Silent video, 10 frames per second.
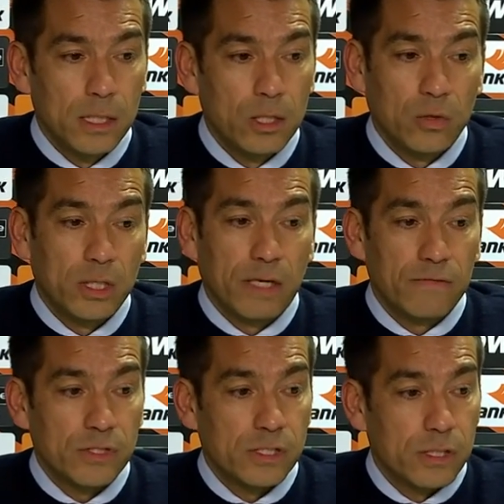you know, they
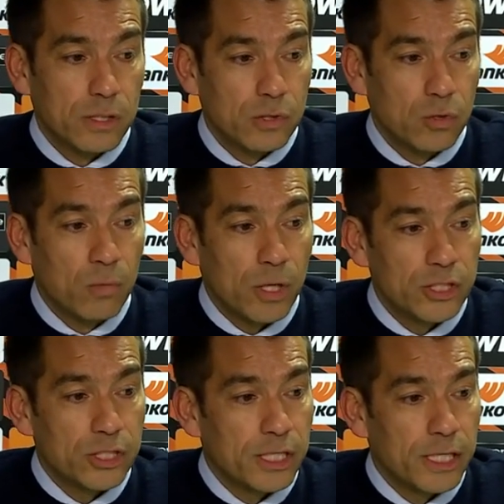gave us so
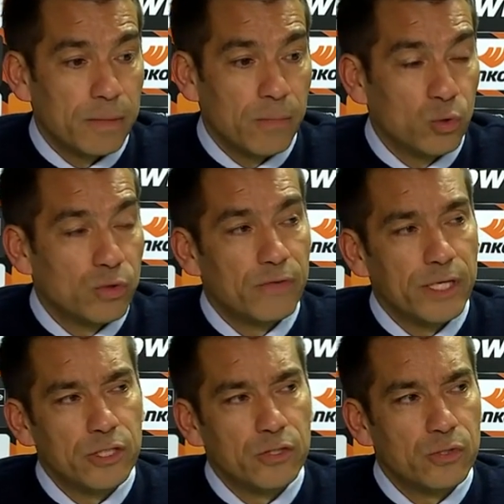much
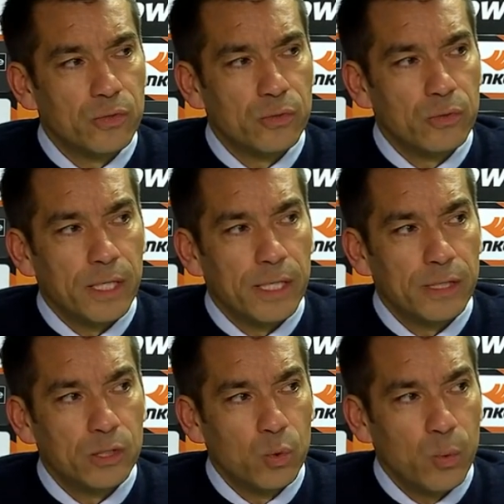motivation
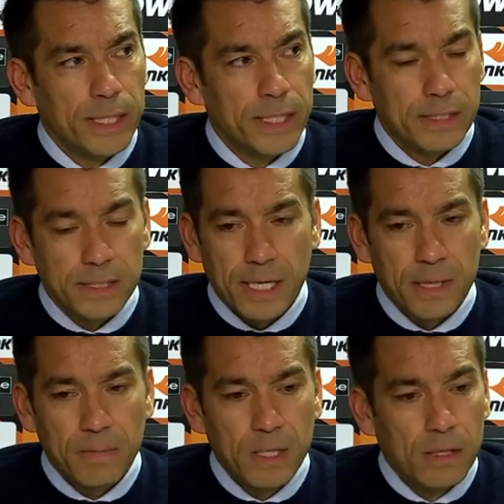to win this
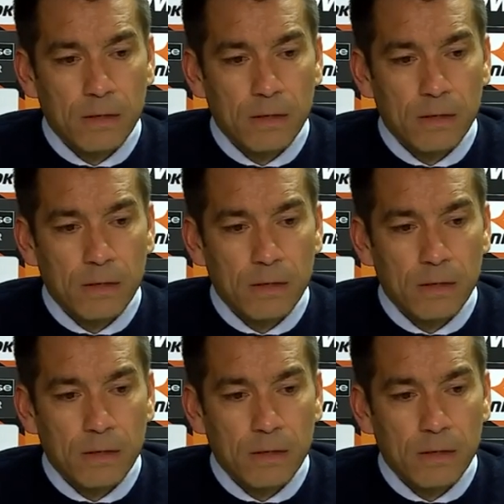game